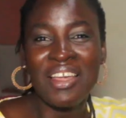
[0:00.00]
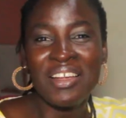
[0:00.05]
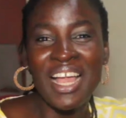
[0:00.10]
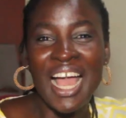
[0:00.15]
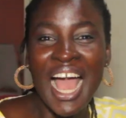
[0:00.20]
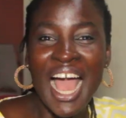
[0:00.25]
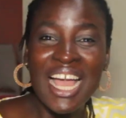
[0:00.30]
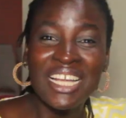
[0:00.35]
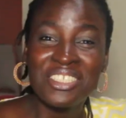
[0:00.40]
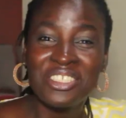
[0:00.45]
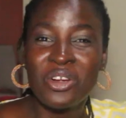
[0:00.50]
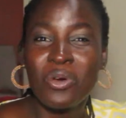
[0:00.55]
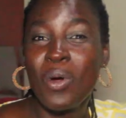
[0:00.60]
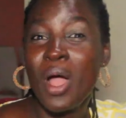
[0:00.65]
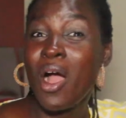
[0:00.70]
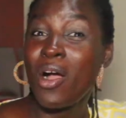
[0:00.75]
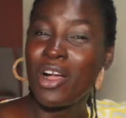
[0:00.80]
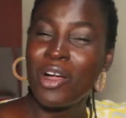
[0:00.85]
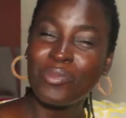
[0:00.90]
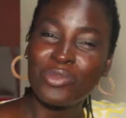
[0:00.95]
Guys, you're
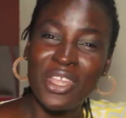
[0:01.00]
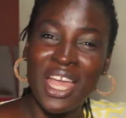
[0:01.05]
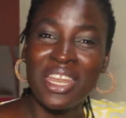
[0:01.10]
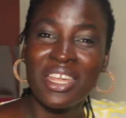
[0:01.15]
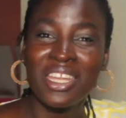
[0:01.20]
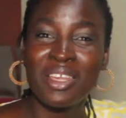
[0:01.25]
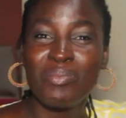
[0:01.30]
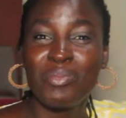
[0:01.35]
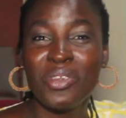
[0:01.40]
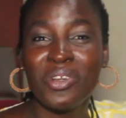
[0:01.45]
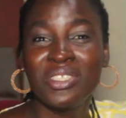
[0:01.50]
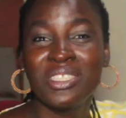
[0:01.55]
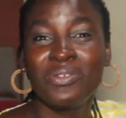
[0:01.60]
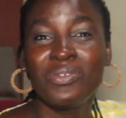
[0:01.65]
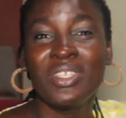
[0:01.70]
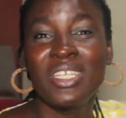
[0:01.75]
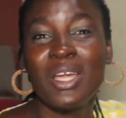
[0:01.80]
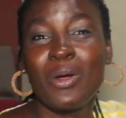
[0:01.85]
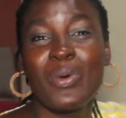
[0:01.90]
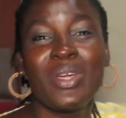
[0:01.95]
welcome to another
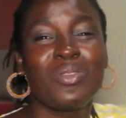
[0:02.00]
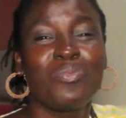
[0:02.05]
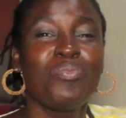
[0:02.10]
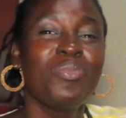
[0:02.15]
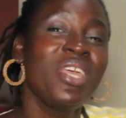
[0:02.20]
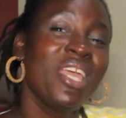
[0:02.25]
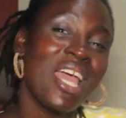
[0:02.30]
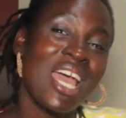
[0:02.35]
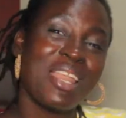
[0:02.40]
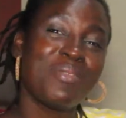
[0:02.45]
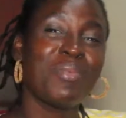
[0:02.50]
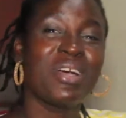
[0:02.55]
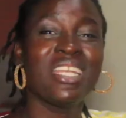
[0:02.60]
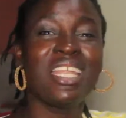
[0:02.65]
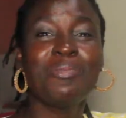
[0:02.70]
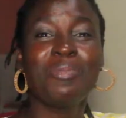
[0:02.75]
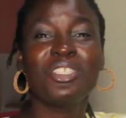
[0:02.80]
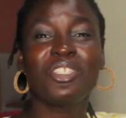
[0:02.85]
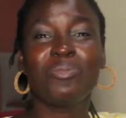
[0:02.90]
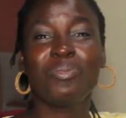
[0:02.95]
beautiful day with me, and my
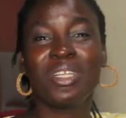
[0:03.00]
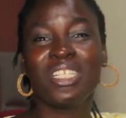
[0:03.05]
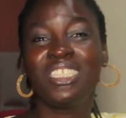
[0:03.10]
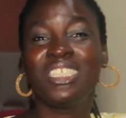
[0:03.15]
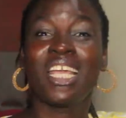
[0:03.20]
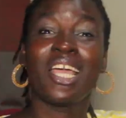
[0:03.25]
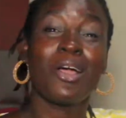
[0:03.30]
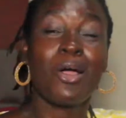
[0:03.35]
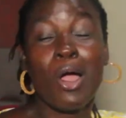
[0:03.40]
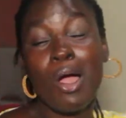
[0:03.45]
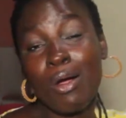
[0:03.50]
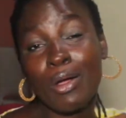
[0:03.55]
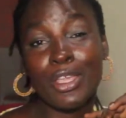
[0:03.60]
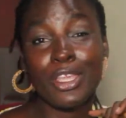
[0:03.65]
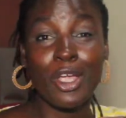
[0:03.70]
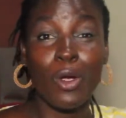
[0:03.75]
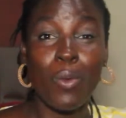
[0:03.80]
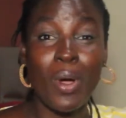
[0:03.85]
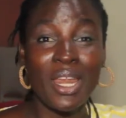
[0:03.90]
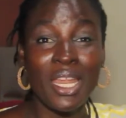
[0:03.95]
name is Obinje,
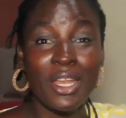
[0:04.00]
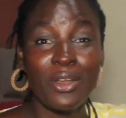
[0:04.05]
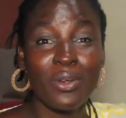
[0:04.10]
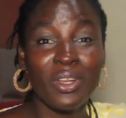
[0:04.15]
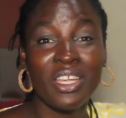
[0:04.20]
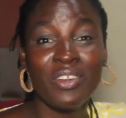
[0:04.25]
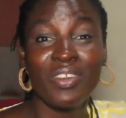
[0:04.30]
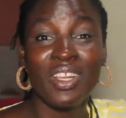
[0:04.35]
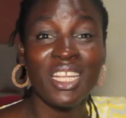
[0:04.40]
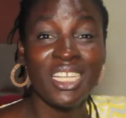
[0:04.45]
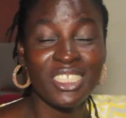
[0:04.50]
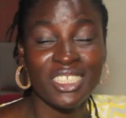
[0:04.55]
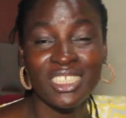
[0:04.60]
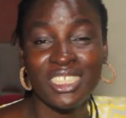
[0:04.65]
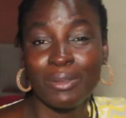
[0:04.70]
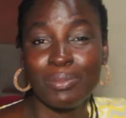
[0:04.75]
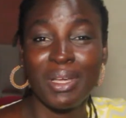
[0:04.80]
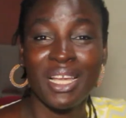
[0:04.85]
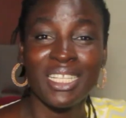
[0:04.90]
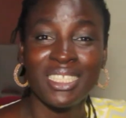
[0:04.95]
your one and only
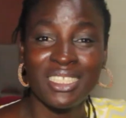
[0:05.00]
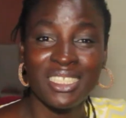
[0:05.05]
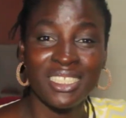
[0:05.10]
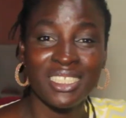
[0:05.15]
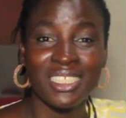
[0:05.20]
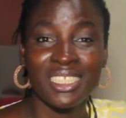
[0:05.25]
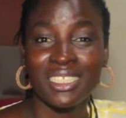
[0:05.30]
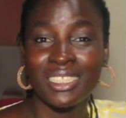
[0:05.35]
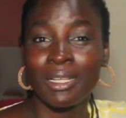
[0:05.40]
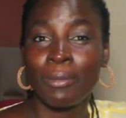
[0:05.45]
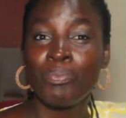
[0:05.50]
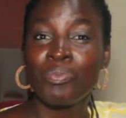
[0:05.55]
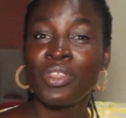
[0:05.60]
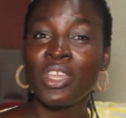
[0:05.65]
relationship enthusiast.